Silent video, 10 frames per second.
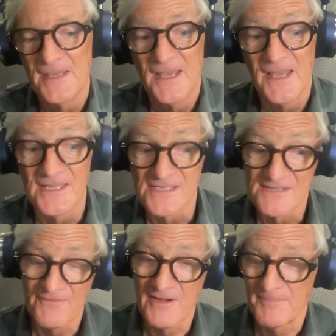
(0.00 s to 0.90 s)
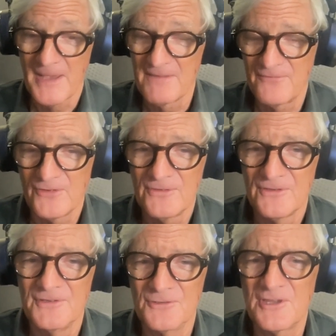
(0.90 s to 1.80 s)
It's very painful.
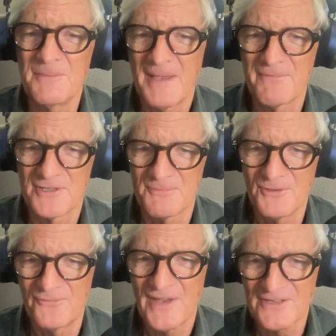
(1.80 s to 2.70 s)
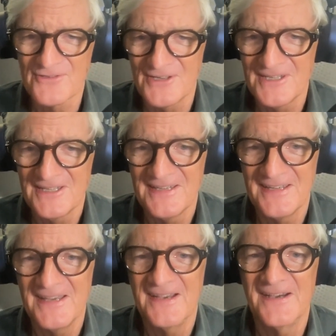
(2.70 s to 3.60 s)
You keep having to move factory.
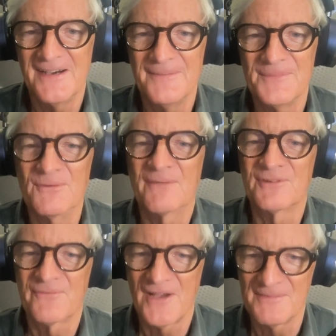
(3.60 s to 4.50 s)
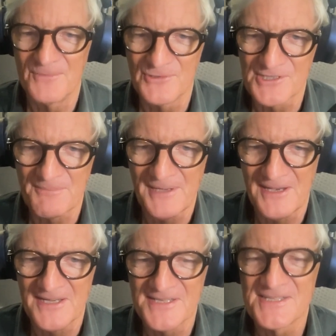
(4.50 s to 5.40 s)
You have to find more
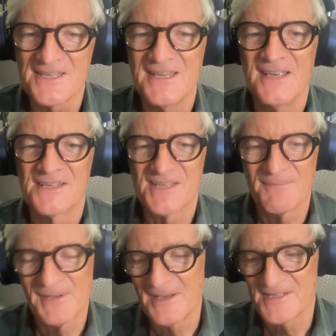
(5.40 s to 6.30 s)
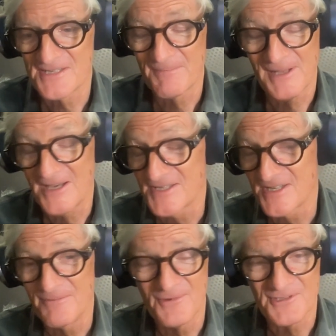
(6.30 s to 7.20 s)
suppliers. Some suppliers
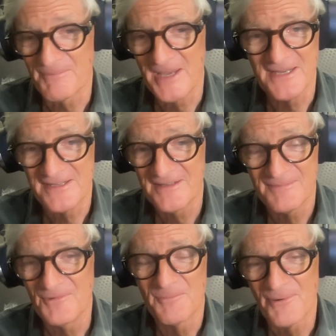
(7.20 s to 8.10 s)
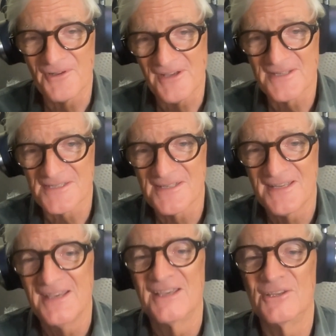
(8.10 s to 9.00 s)
don't want to make more product.
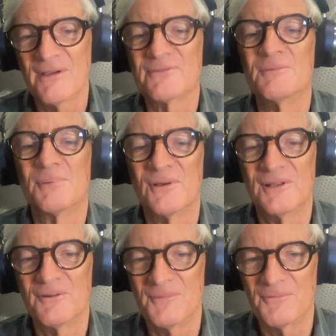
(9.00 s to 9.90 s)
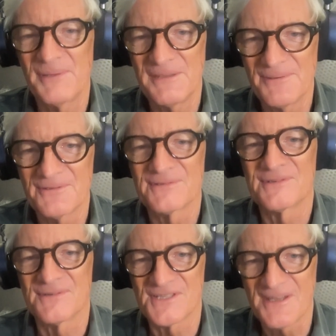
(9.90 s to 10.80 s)
You have to employ a lot more people
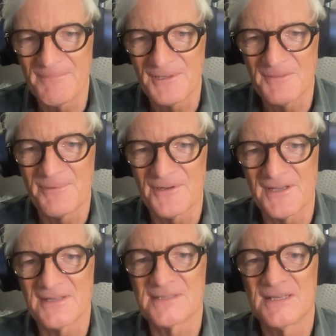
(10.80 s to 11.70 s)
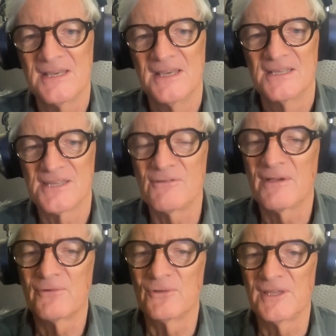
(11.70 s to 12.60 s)
to assemble the product. So you
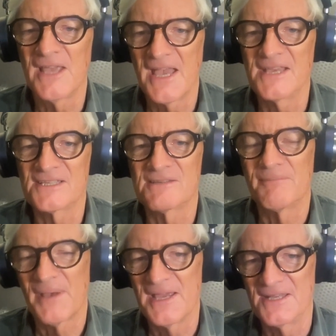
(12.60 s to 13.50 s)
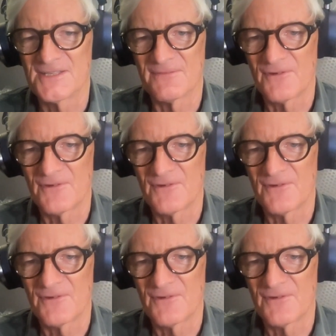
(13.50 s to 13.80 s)
have all the aches and pains of